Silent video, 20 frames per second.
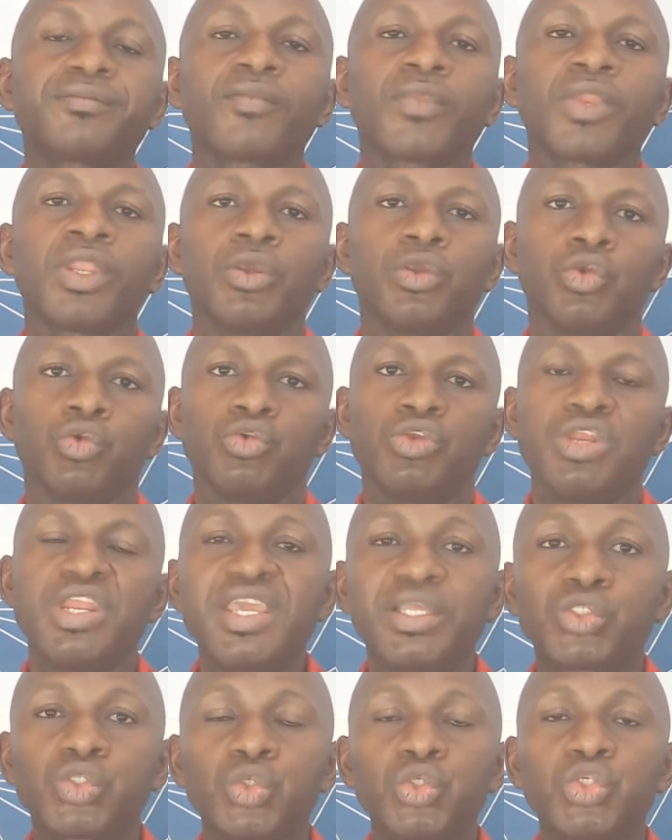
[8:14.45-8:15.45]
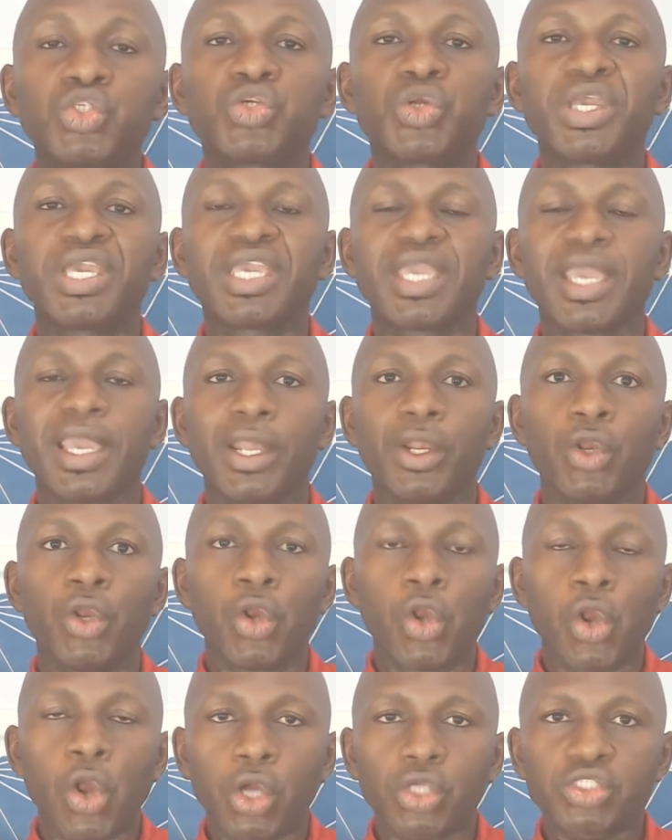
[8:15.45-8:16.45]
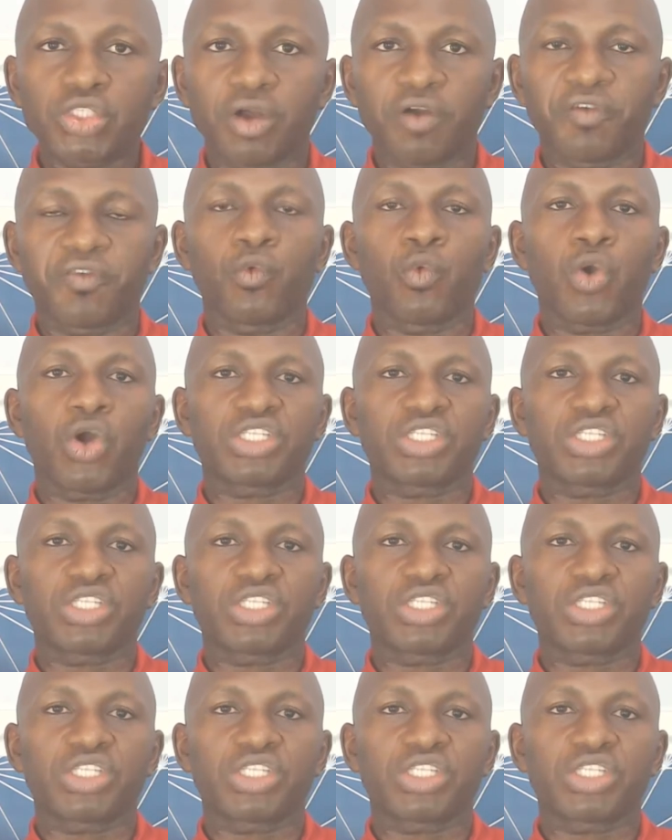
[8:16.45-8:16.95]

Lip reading: you need to drink a lot of water.